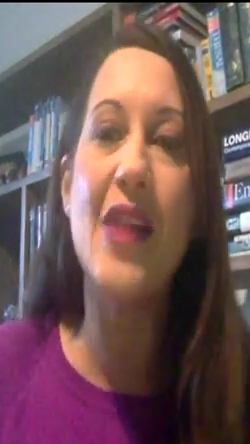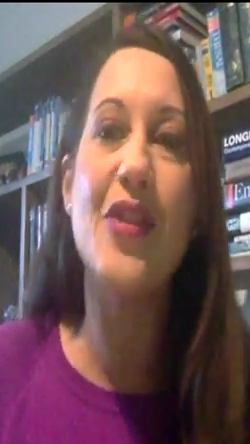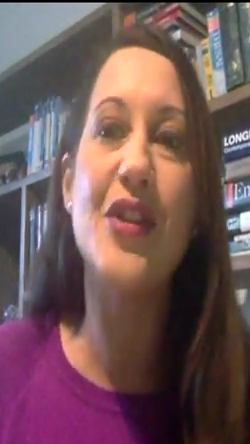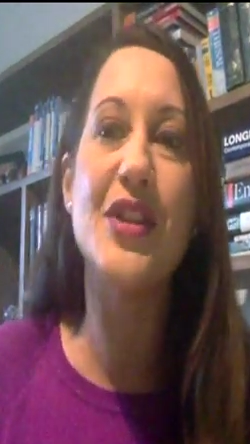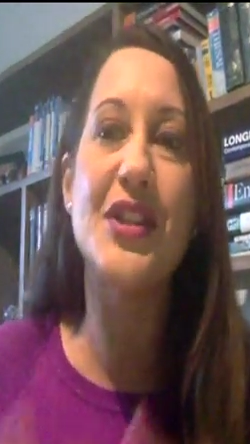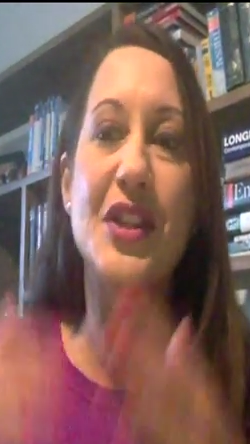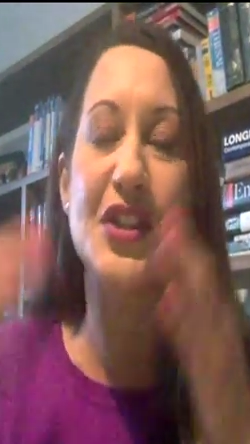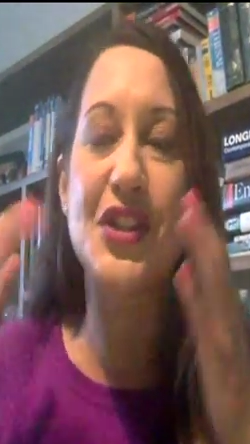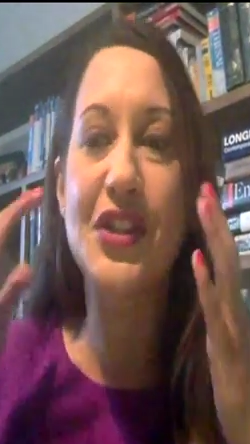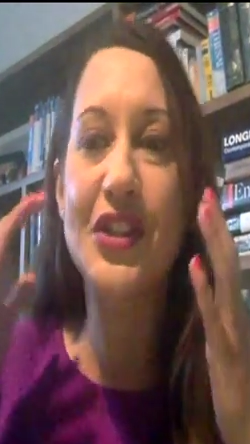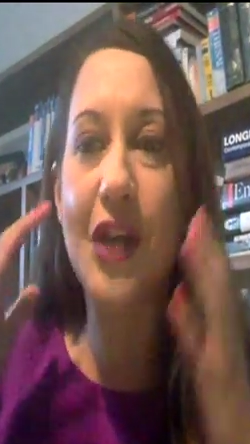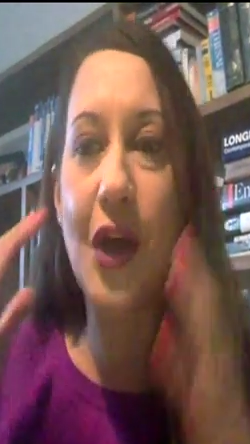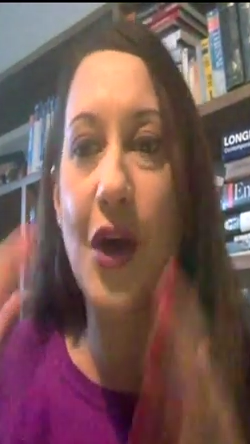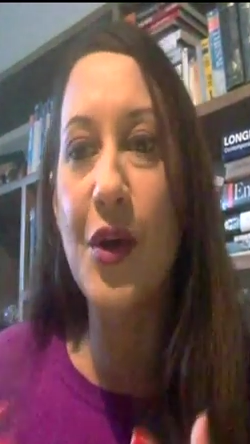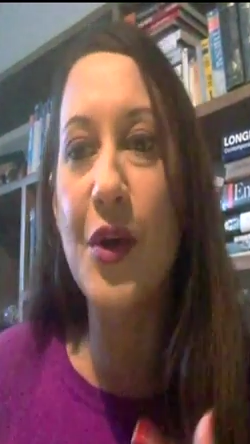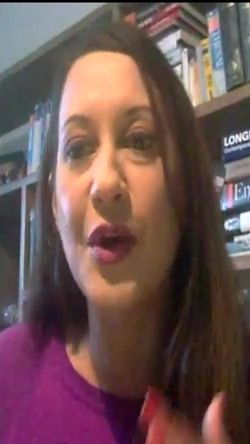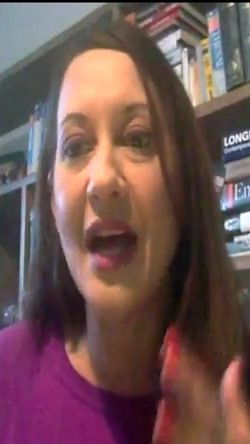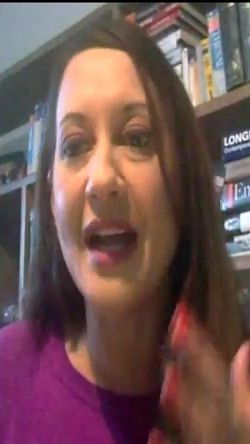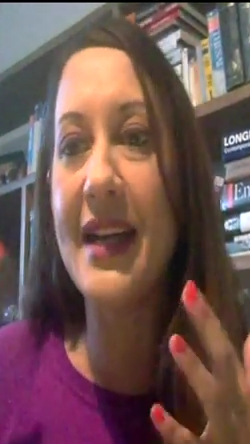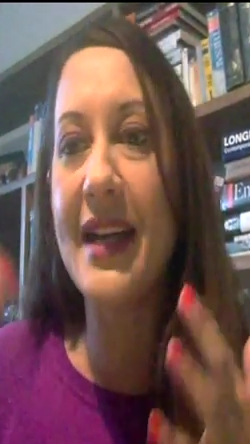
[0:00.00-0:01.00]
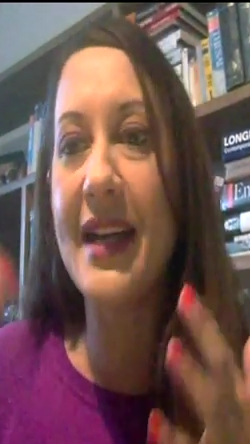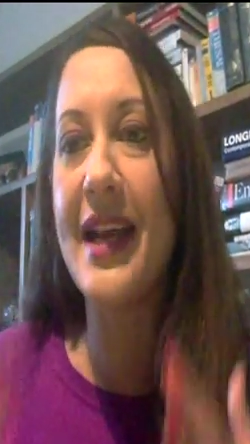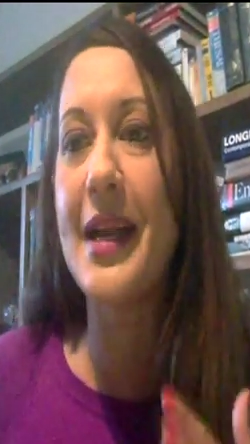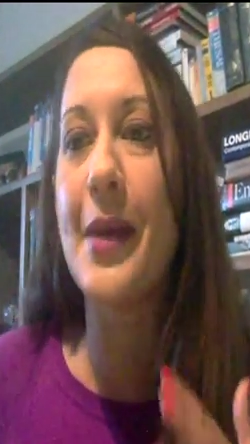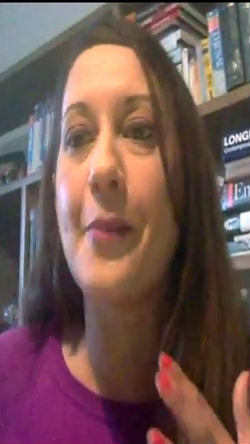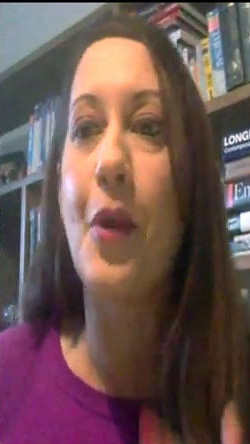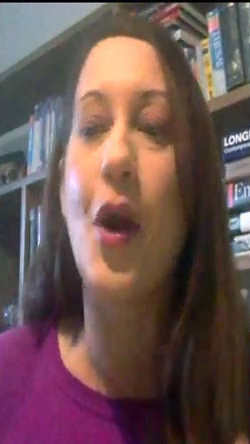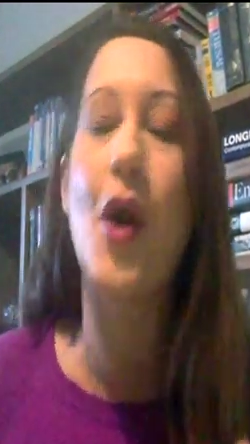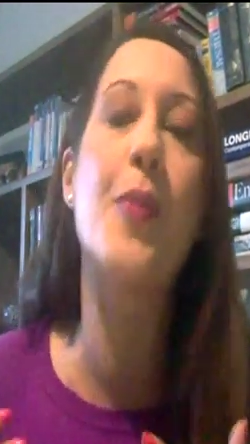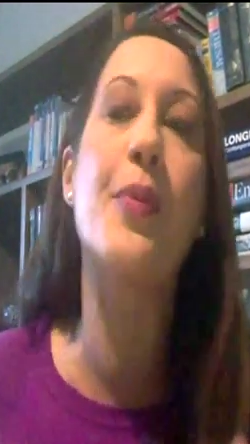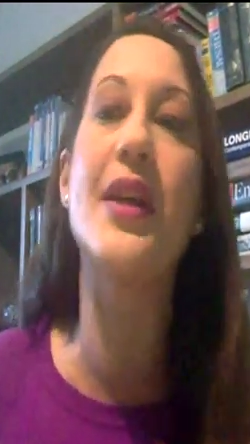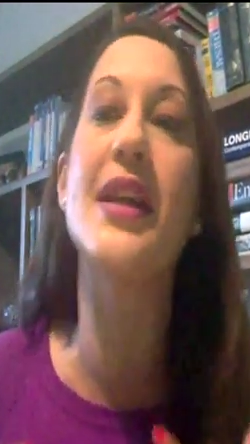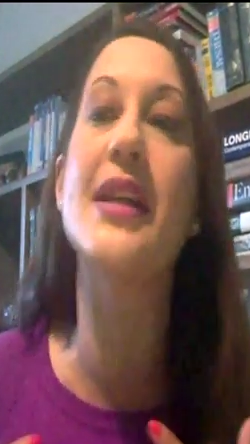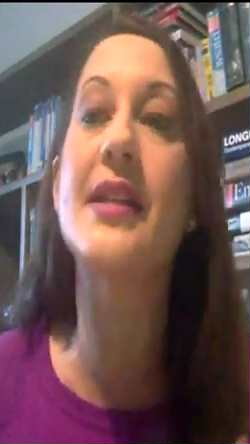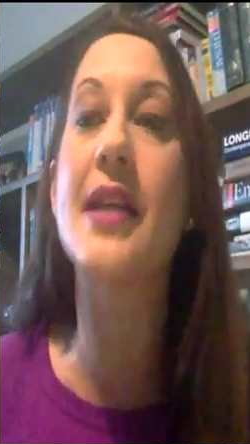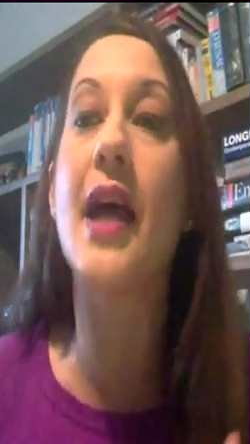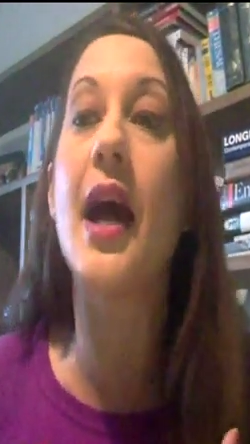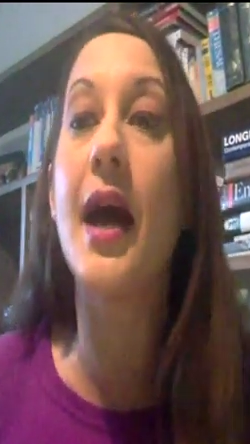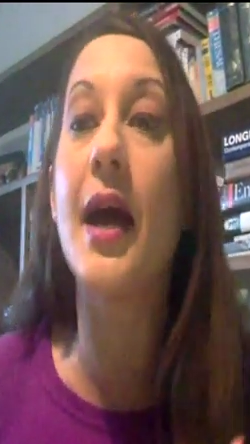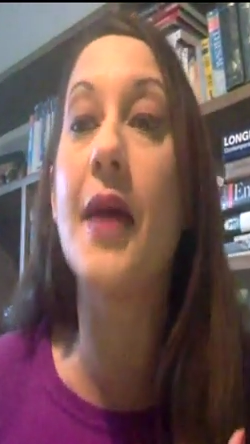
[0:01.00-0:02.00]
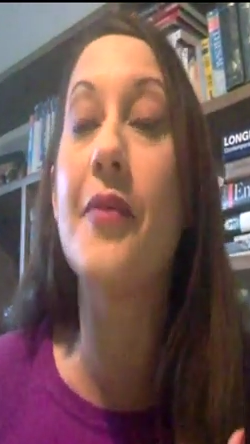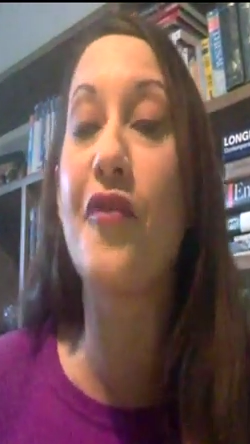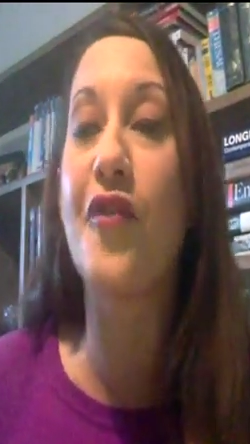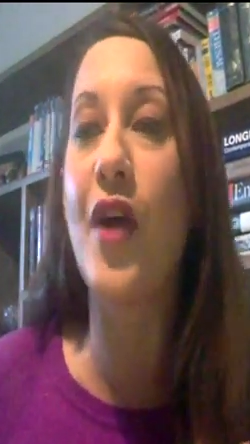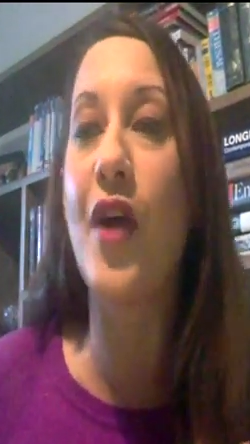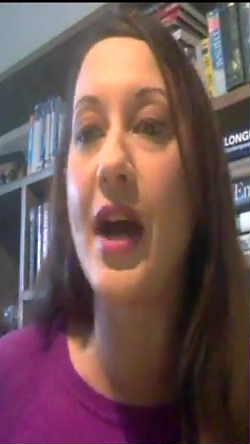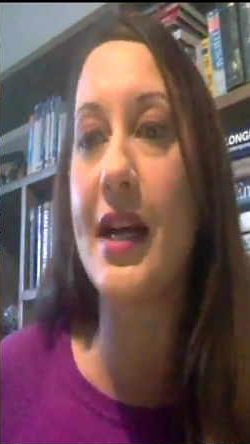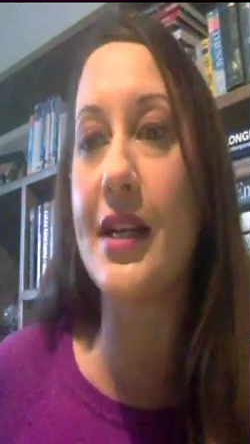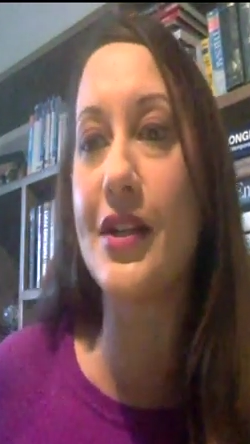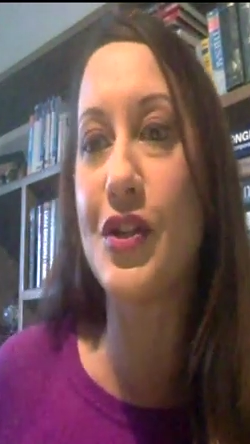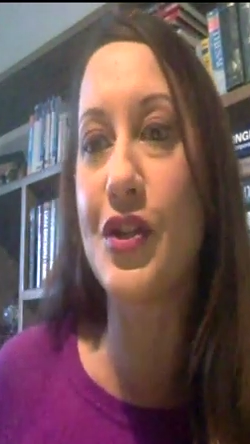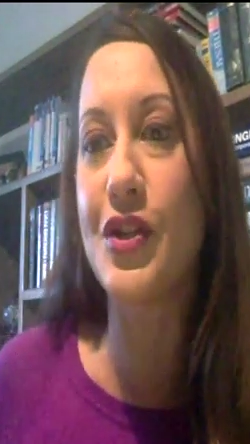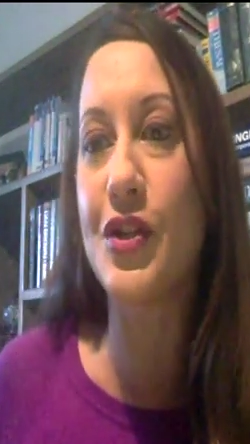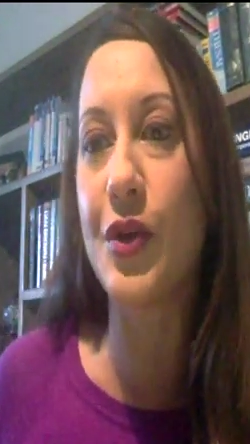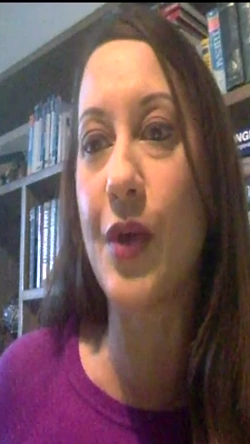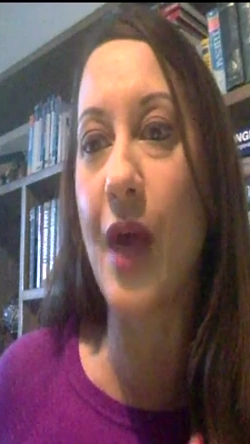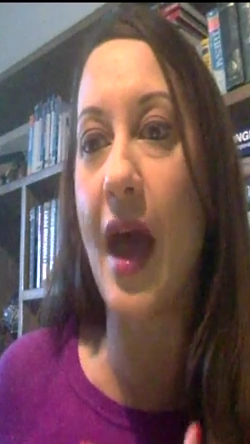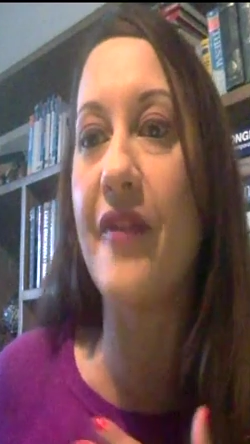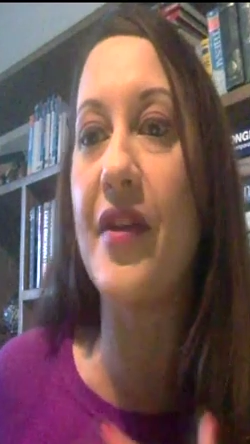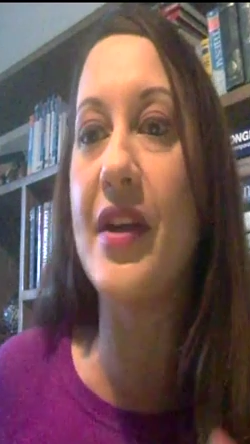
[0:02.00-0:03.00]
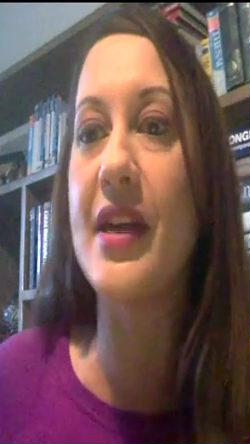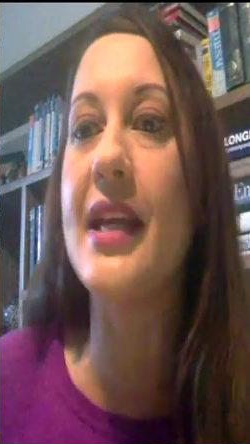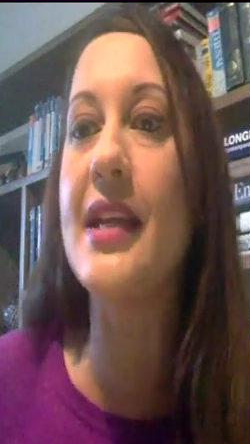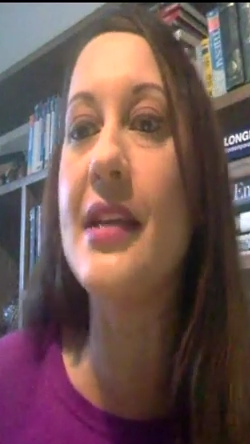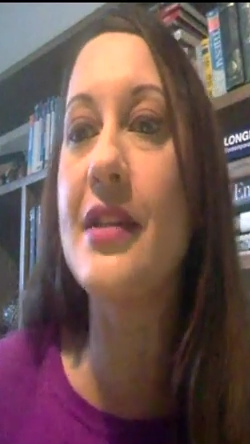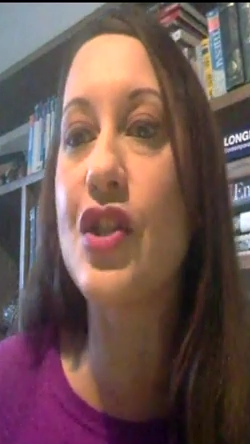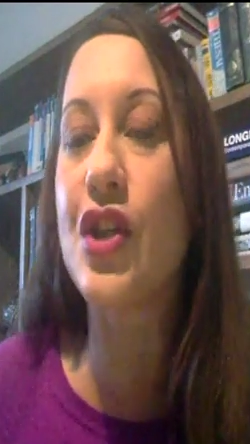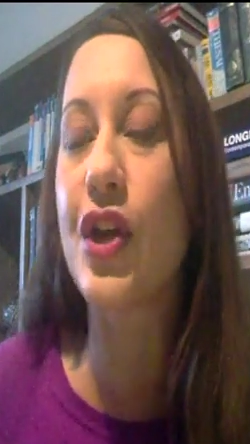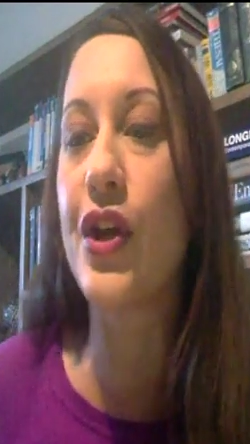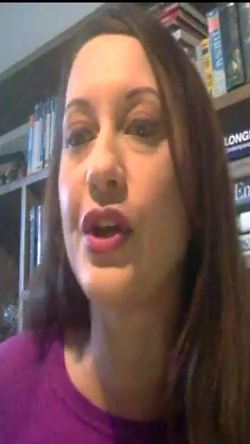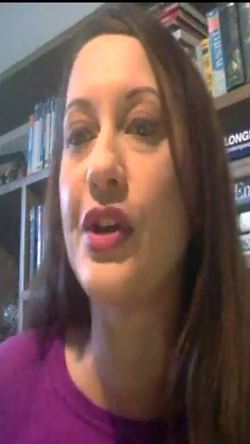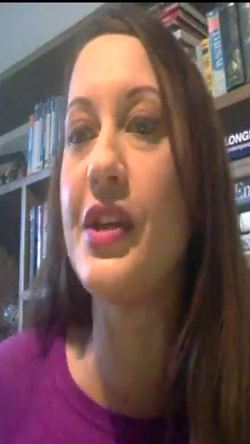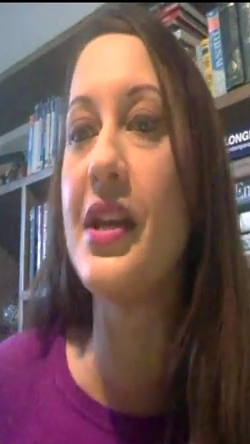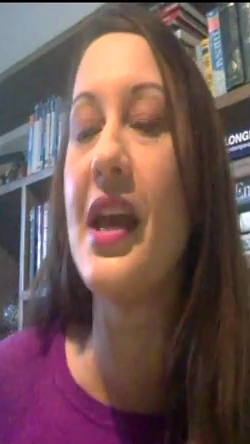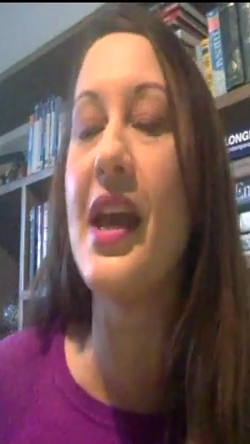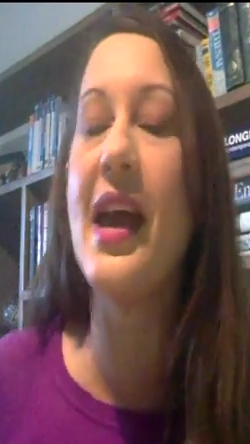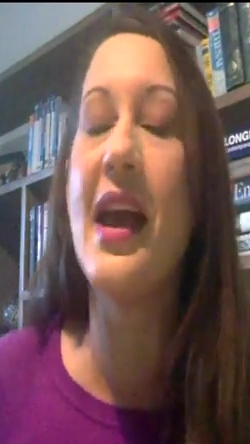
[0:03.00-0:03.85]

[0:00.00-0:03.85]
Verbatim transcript: is so an inappropriate time for us to have an intern